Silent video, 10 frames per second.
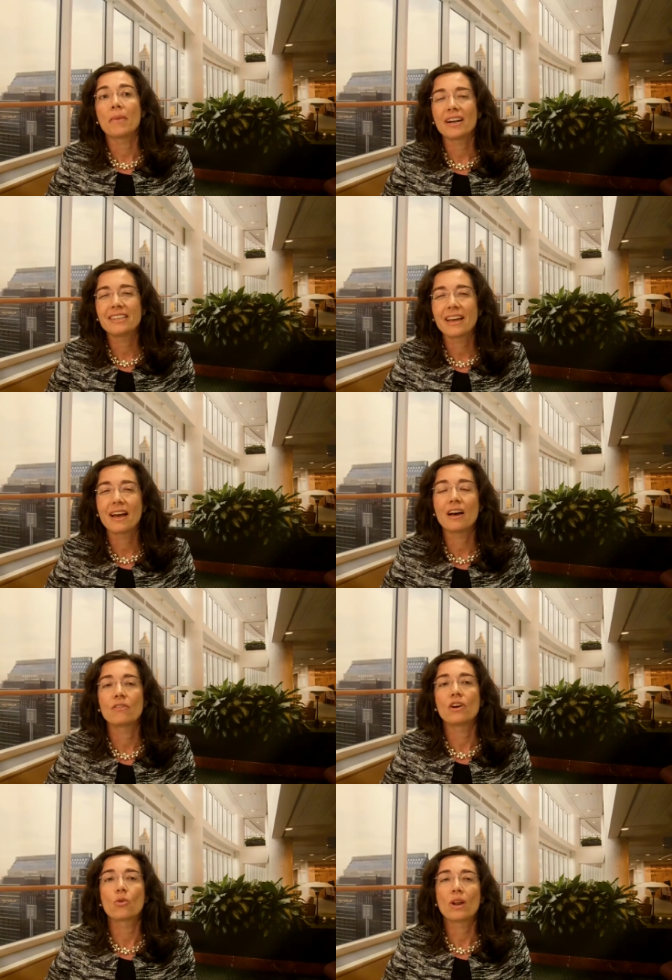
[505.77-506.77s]
might
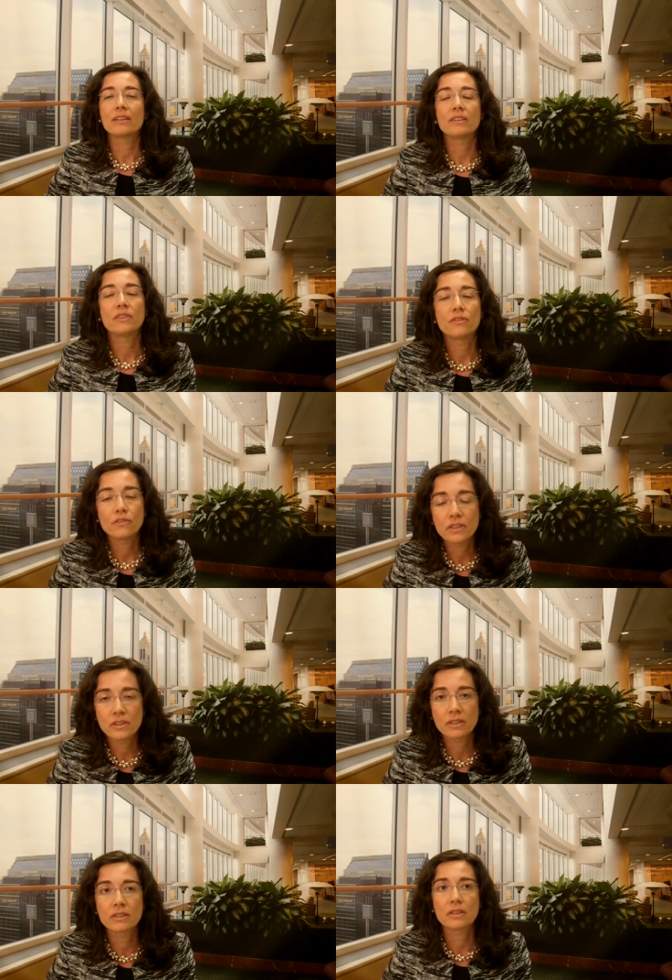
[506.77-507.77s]
have a relative
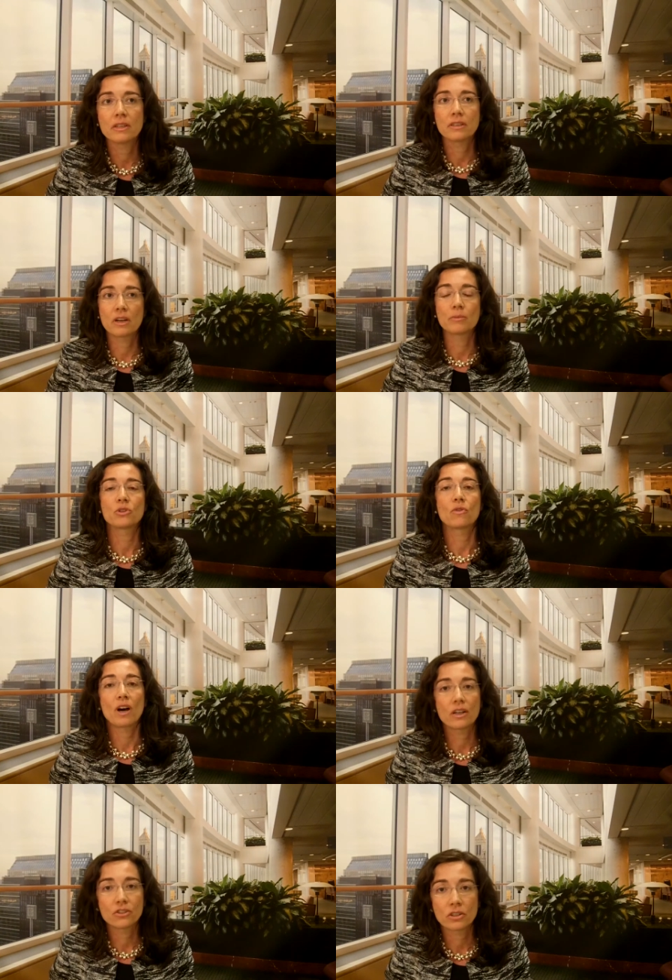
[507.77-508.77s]
deficiency in terms of
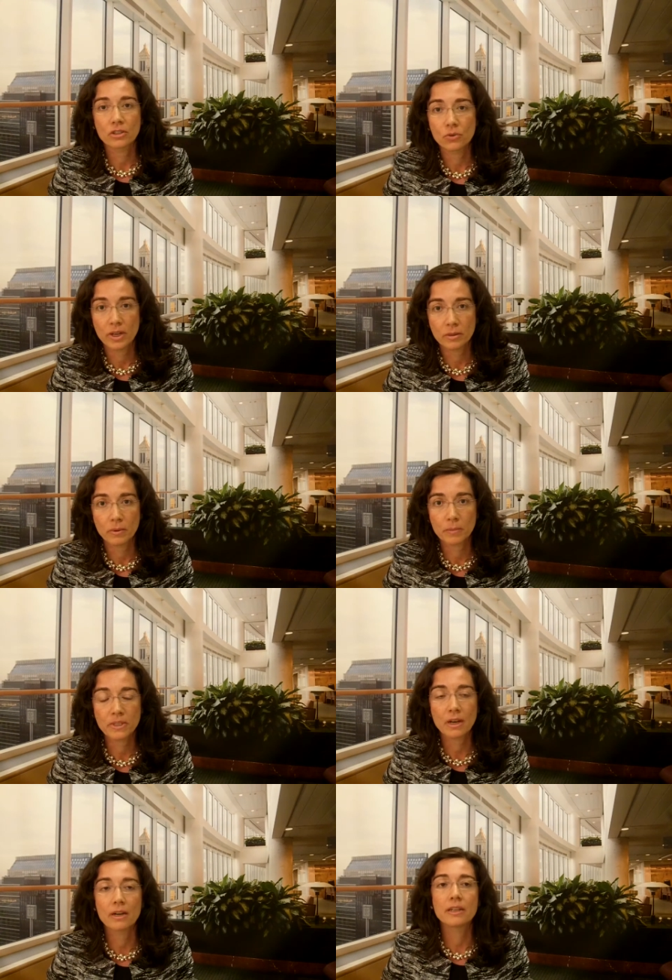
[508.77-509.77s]
atrial natriuretic
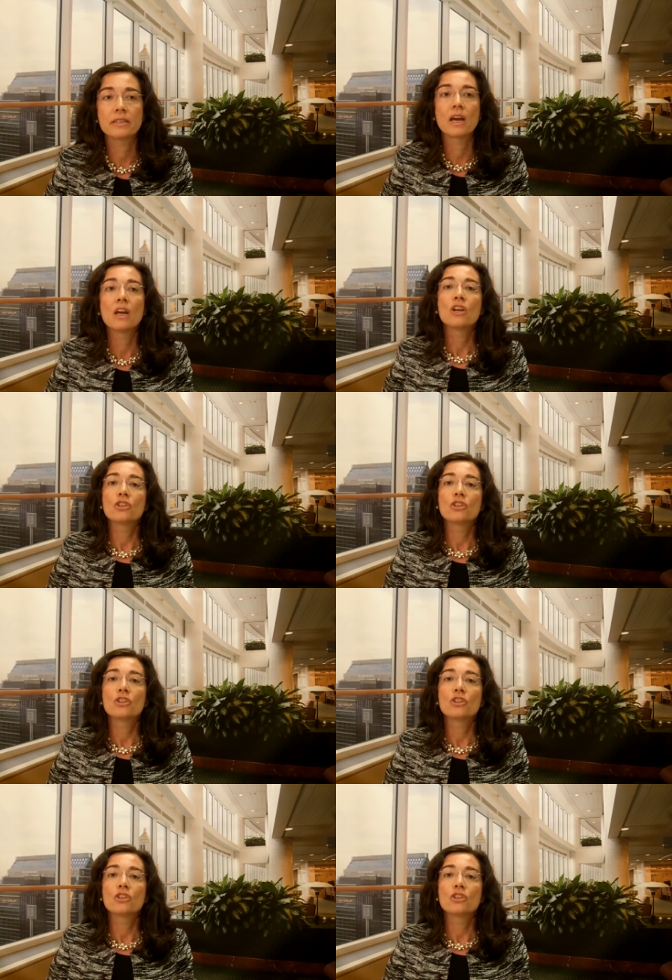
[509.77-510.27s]
peptide.